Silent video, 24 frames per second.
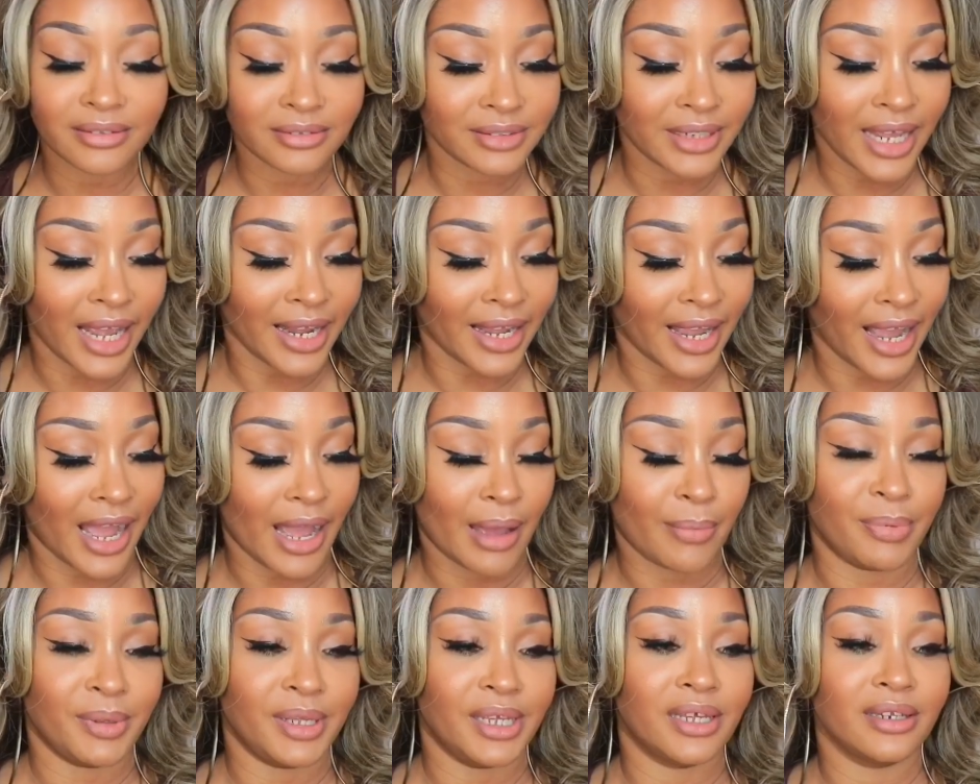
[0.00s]
not
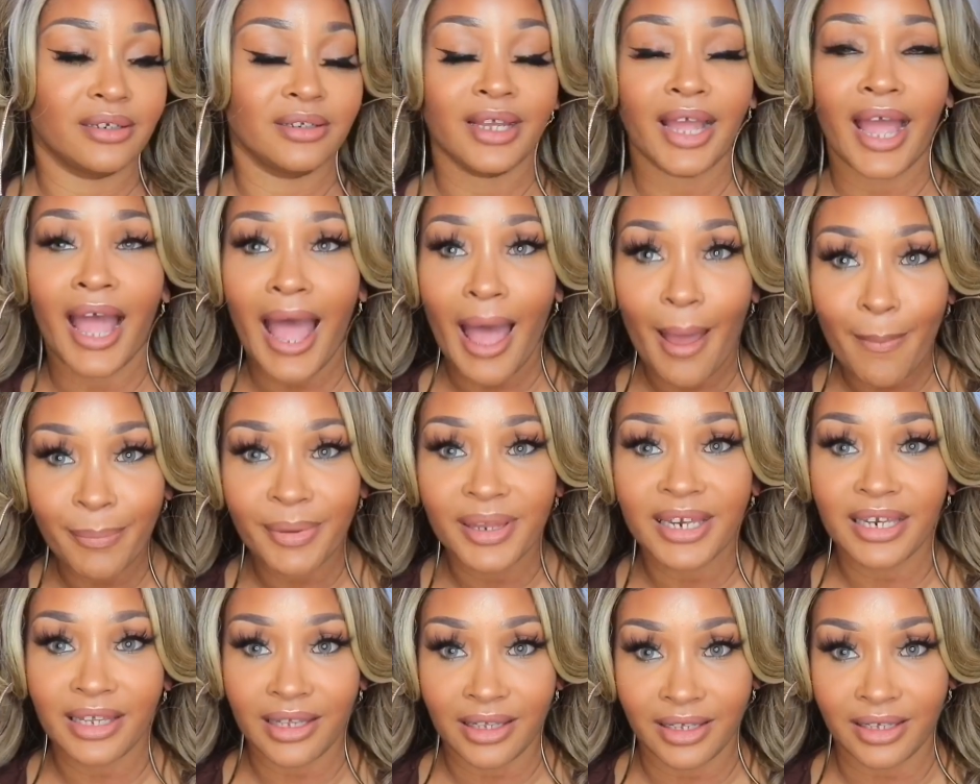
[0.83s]
copying
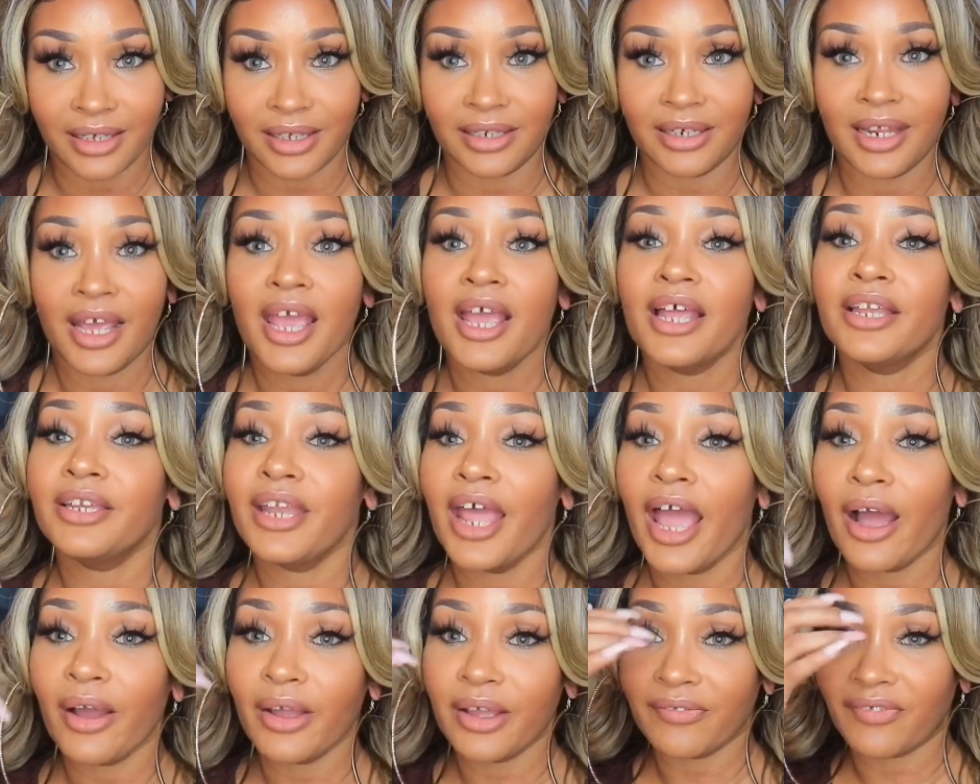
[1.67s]
copying it
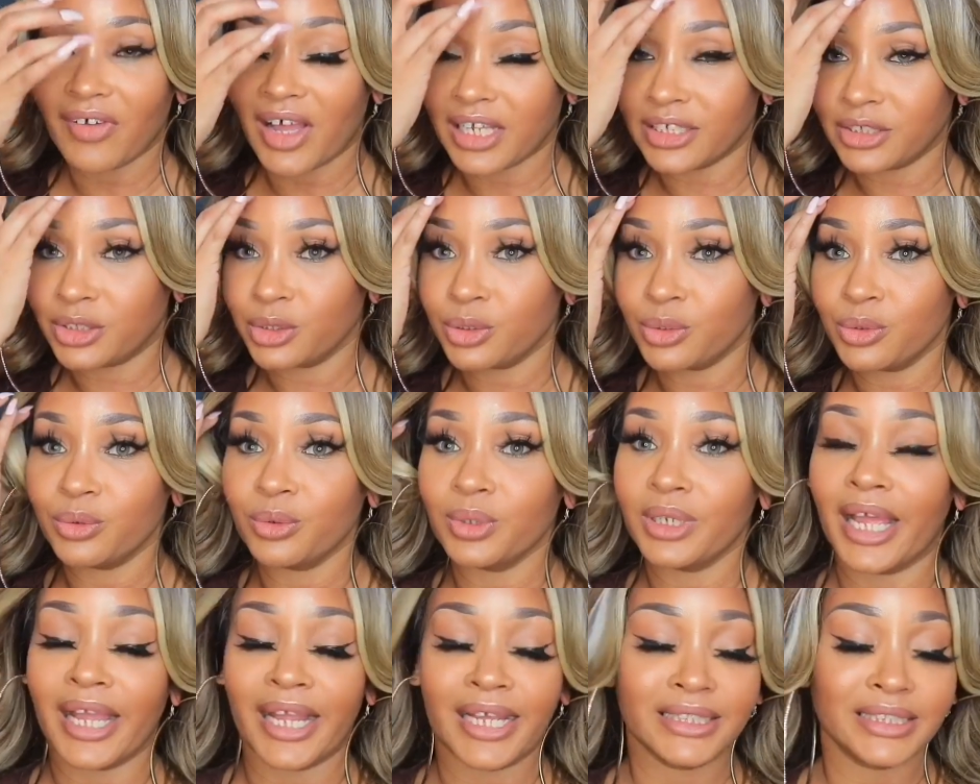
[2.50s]
now if i do
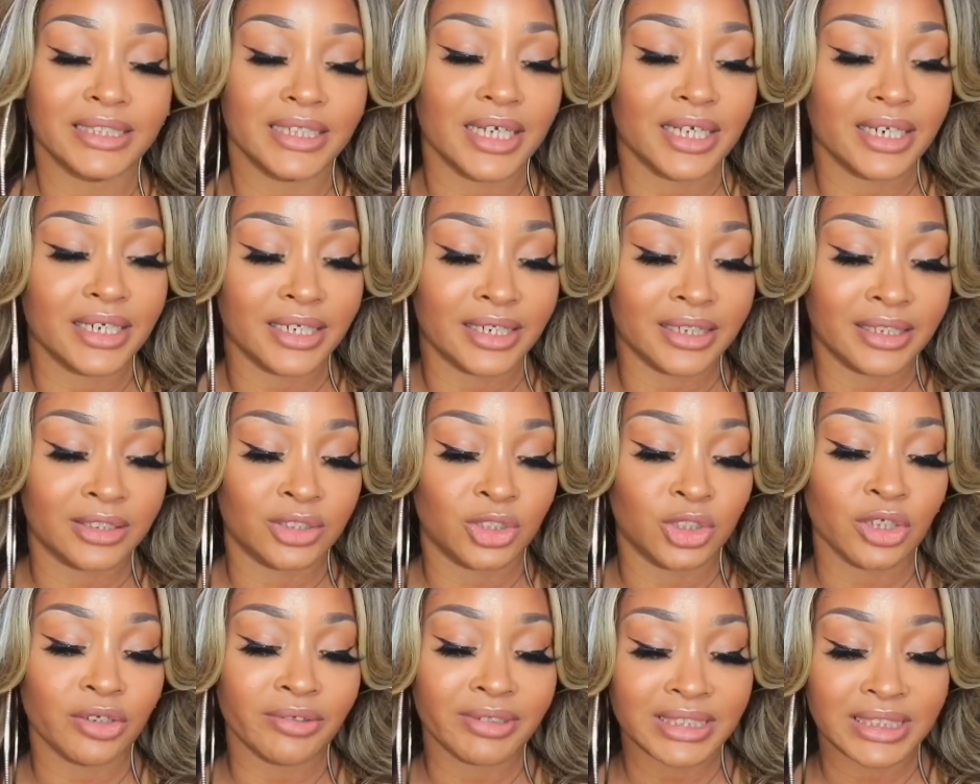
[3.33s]
like i said
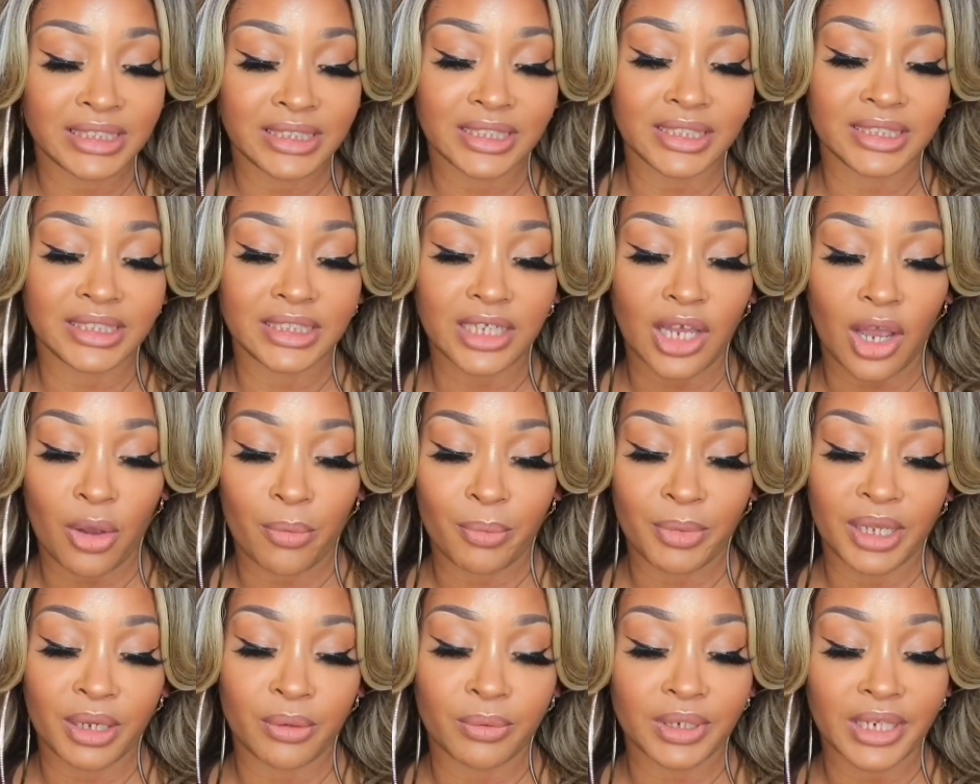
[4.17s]
Zury Sis told
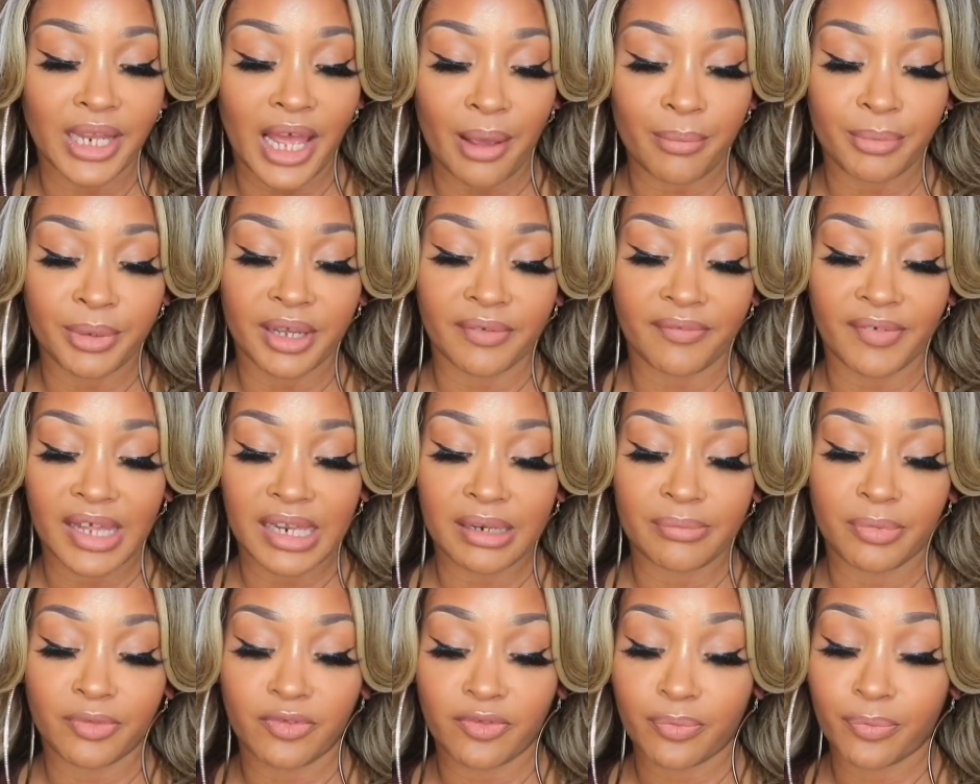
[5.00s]
me it will not be
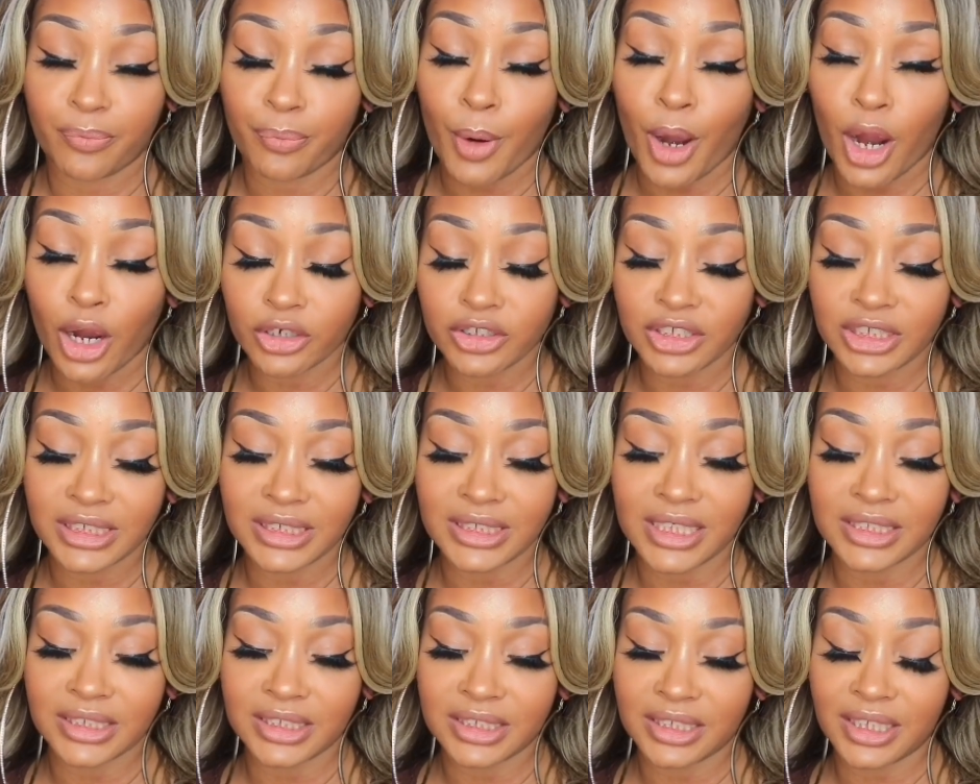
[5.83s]
available for purchase
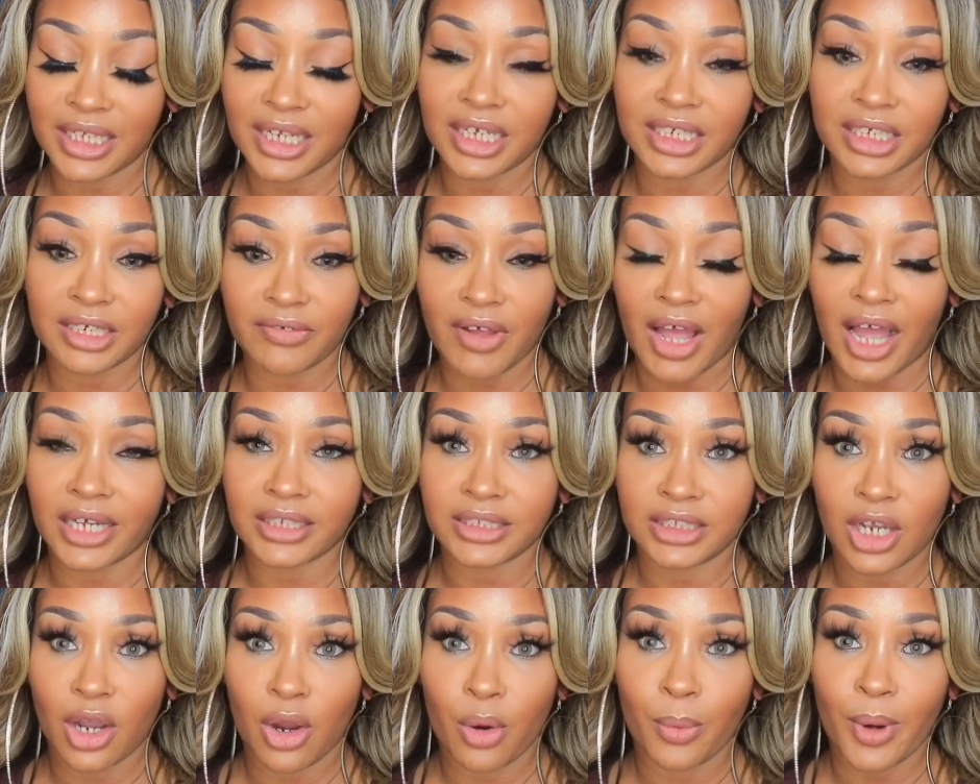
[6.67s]
until the end of
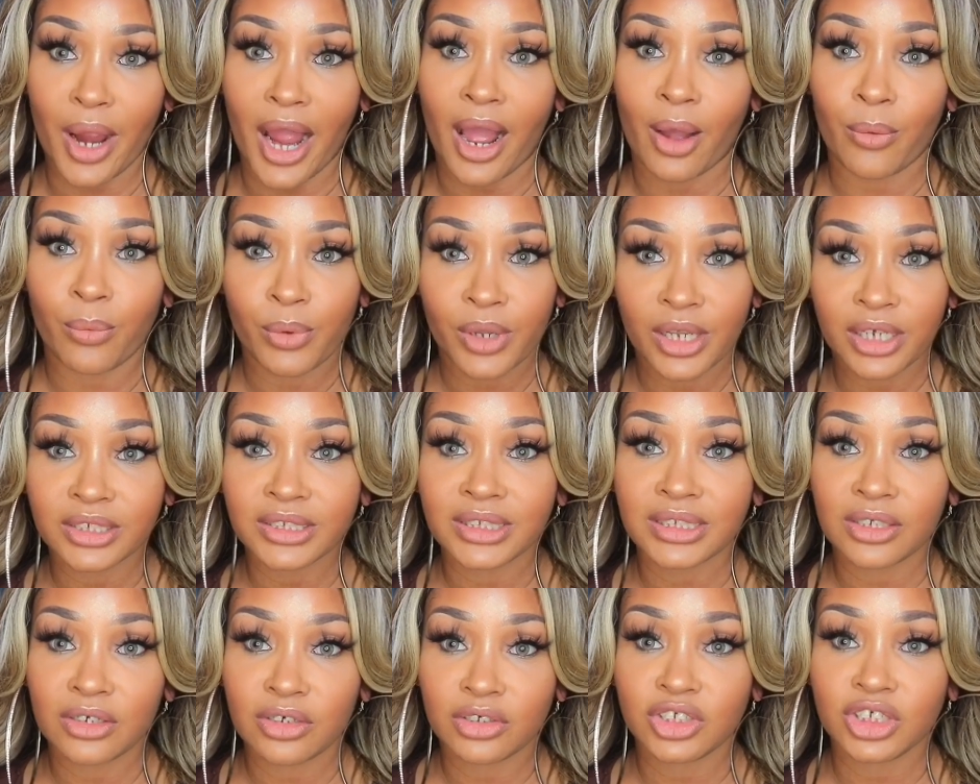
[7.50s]
october i will
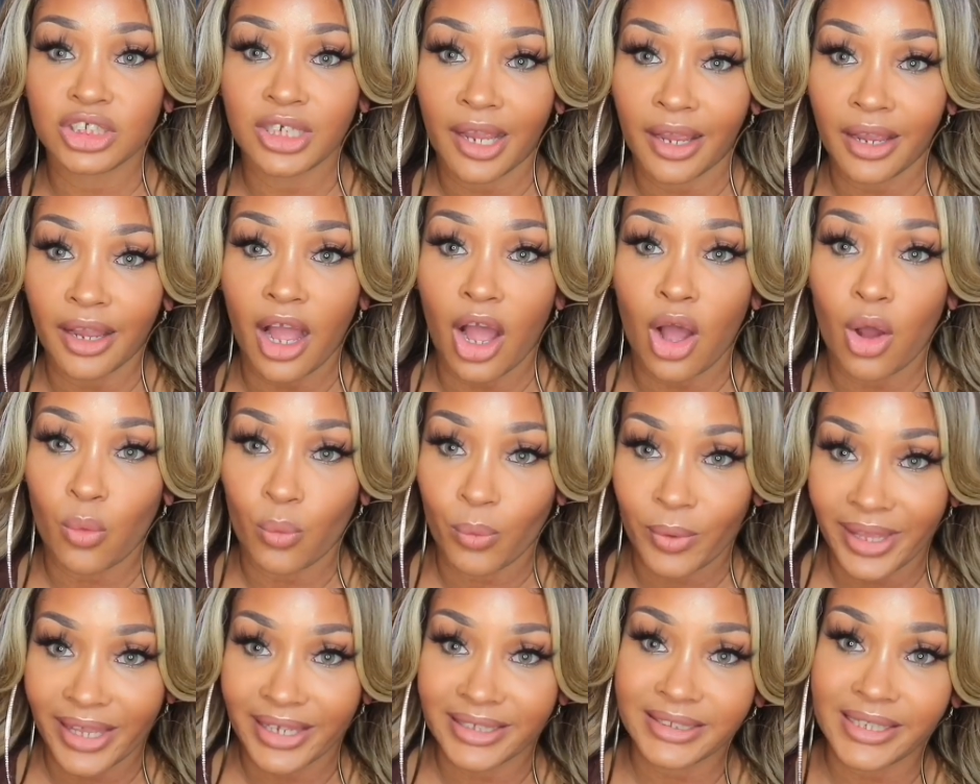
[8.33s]
still check on
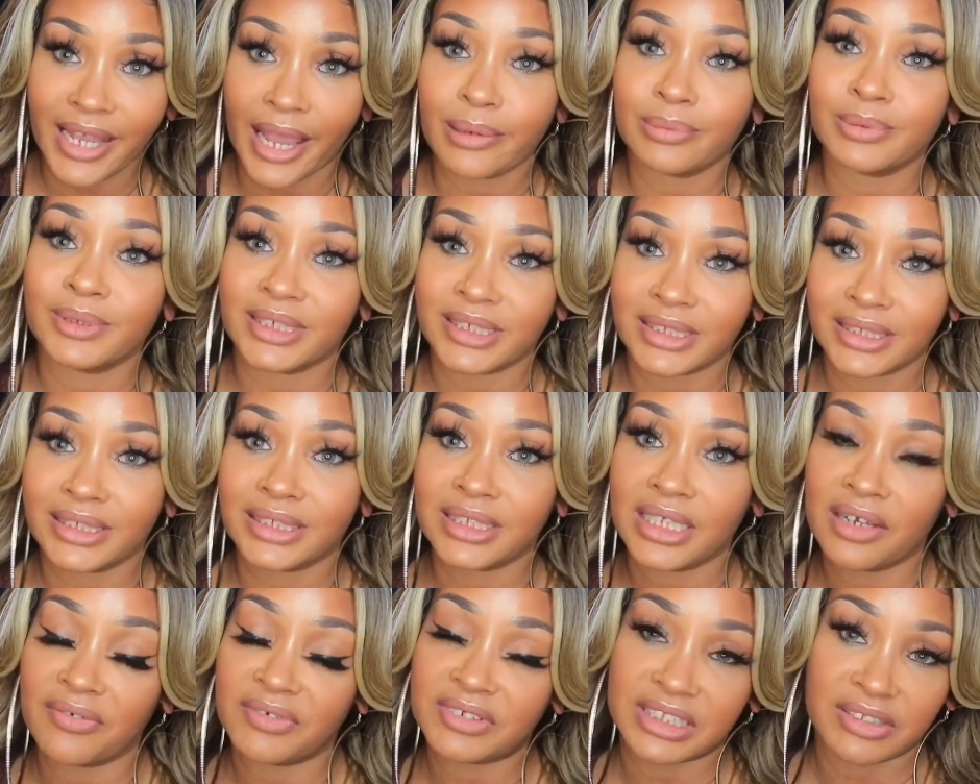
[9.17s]
wig types just to
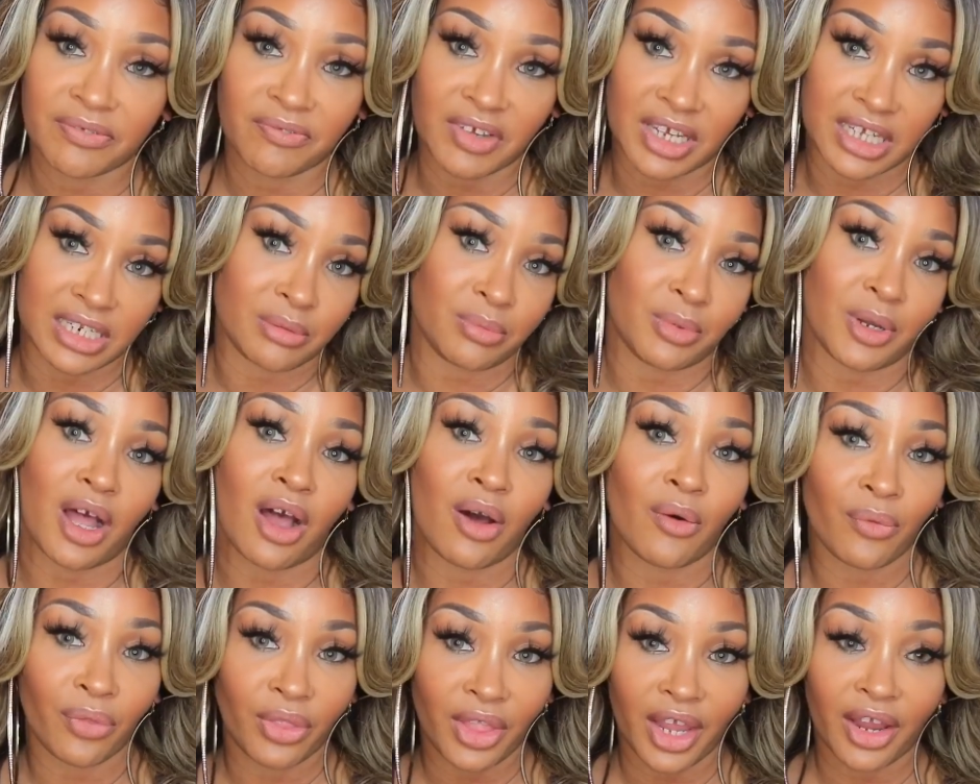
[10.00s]
see if it's available
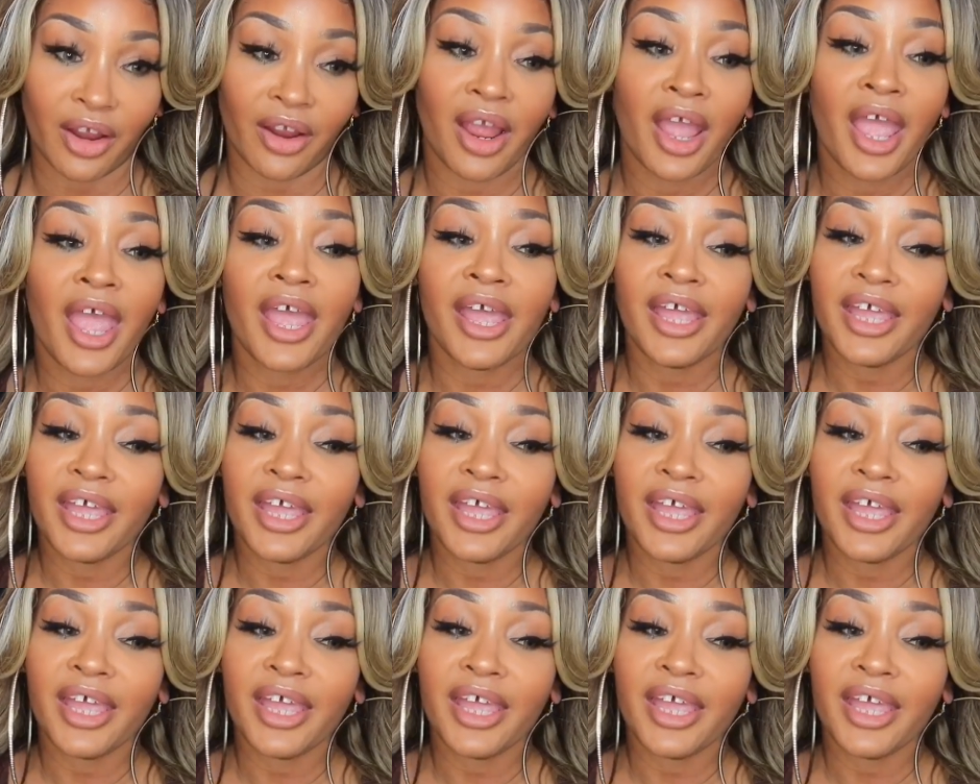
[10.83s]
on there